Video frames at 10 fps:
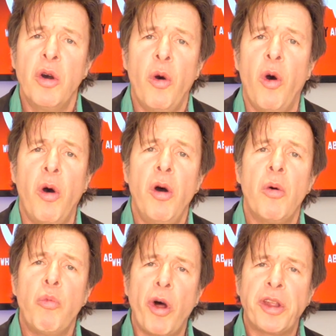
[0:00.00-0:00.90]
Or
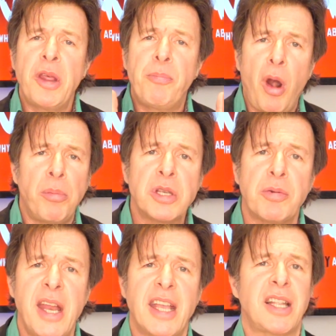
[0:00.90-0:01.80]
what are the problems
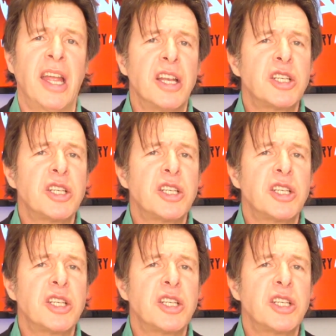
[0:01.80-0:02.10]
with Nestlé?